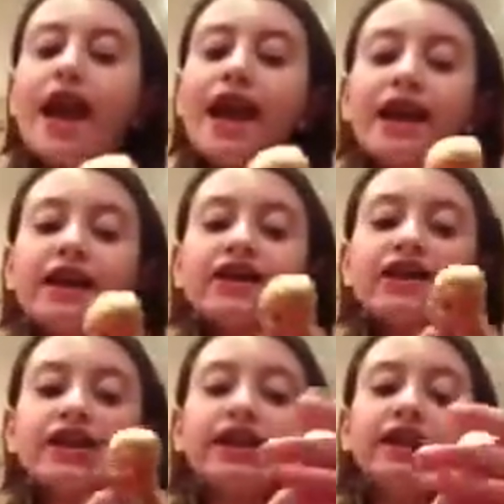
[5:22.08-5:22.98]
And
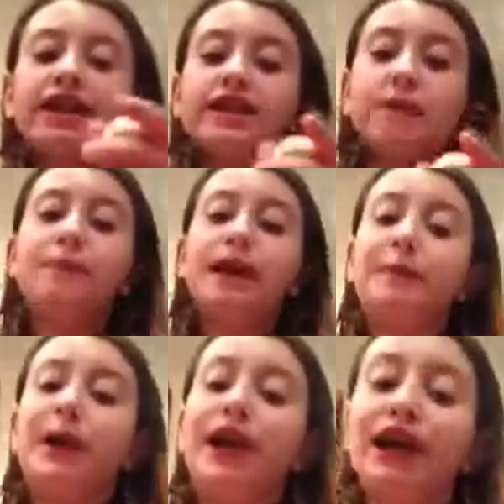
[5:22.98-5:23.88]
she is a
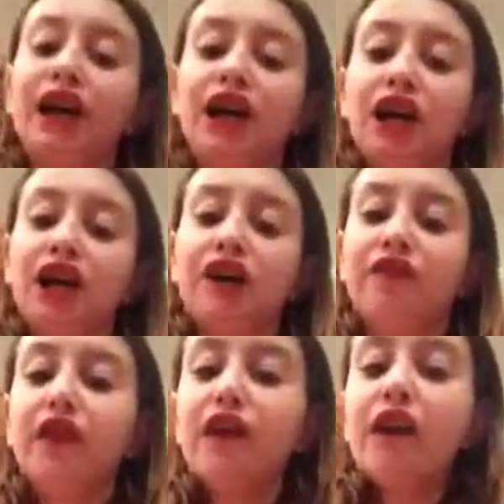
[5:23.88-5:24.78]
big part
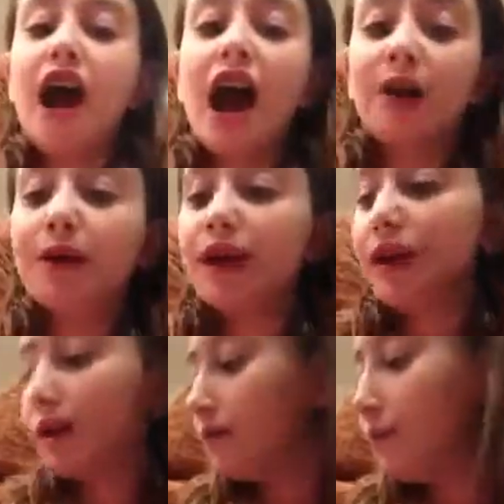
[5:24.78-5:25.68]
of
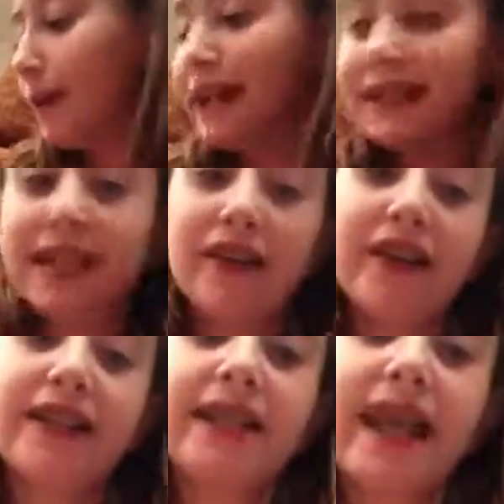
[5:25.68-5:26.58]
our main
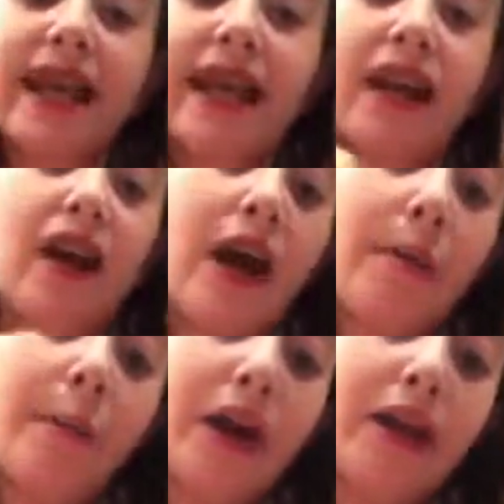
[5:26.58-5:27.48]
series in
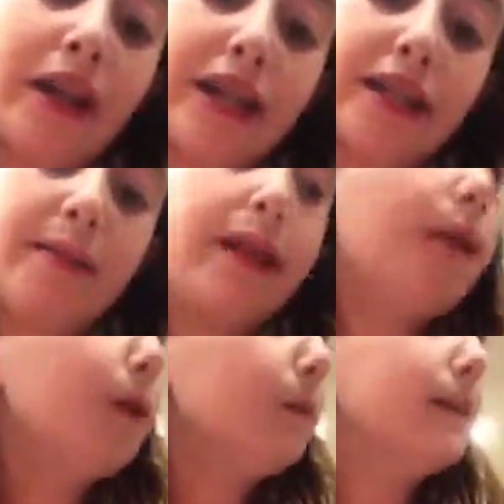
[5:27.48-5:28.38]
um, our Let's Play
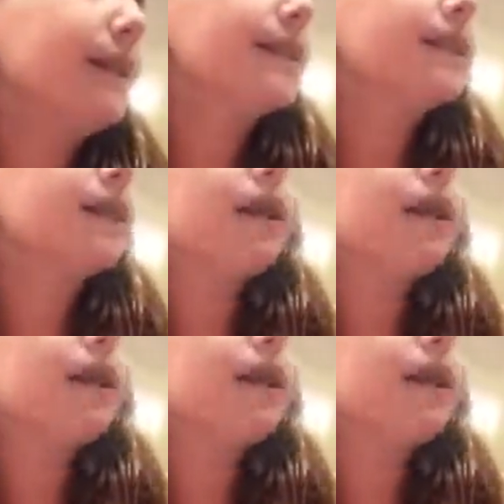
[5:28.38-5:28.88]
Barbies.